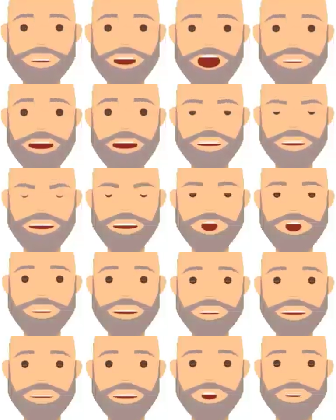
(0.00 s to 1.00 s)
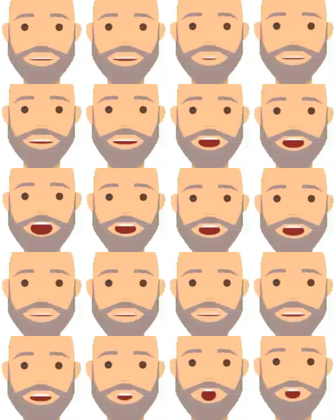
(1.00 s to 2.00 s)
Okay, so I need to put a little X in there.
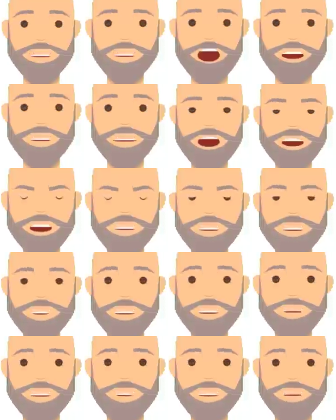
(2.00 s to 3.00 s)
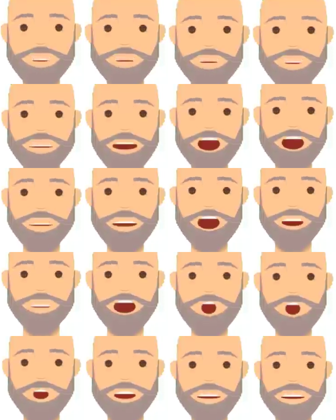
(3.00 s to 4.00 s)
Let's do that quickly. Please be
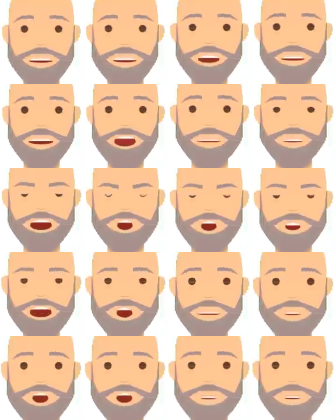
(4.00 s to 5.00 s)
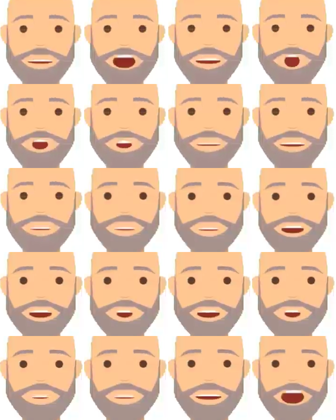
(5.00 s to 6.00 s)
advised there's a 24-month warranty on
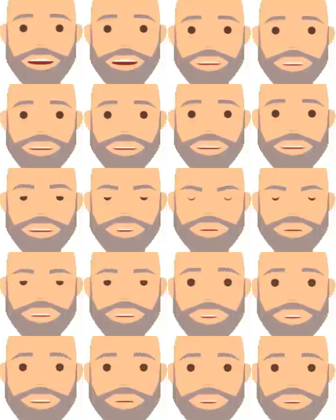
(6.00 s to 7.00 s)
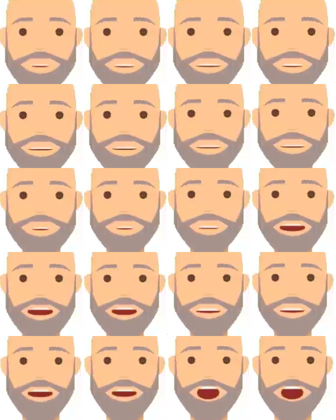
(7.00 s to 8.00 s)
your purchase.
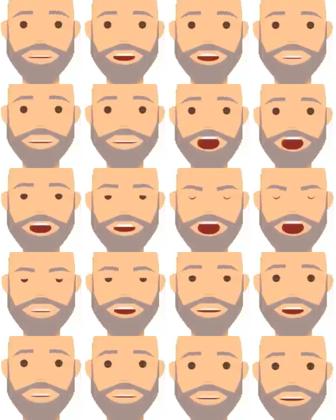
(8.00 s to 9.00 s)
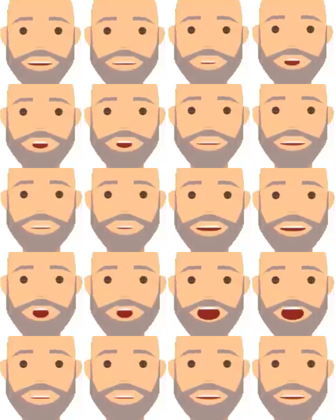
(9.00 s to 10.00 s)
Okay, so that looks pretty good to me. So I'm going to click
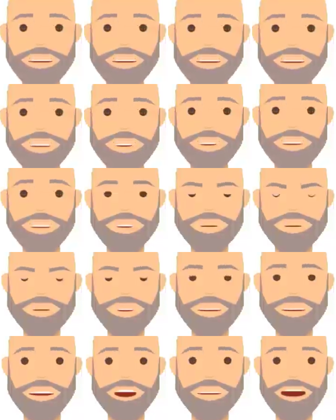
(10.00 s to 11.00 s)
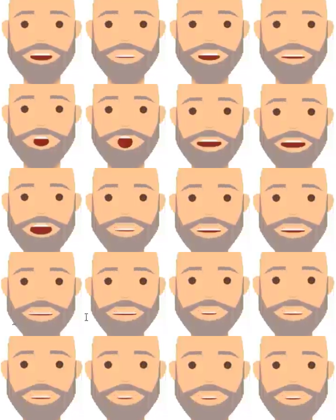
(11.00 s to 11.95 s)
on Next to complete the merge.